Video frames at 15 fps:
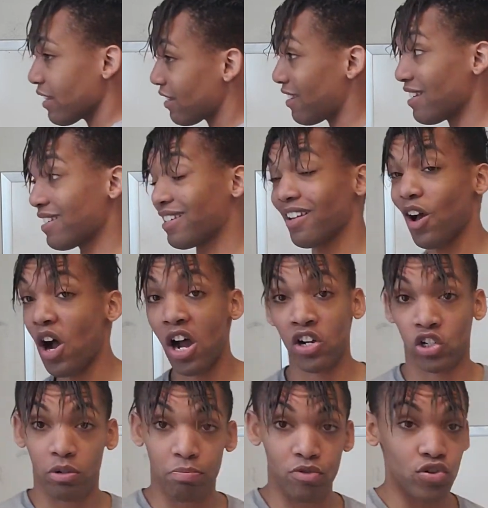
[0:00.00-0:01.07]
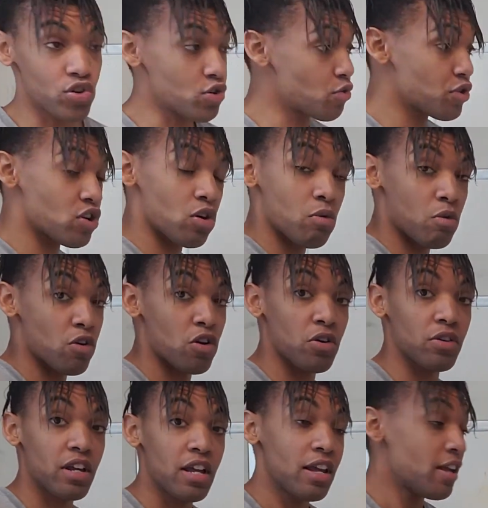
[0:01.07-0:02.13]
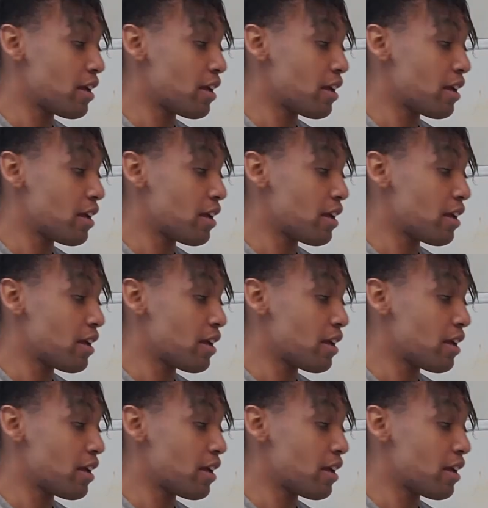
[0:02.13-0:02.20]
this into the entrepreneurial world.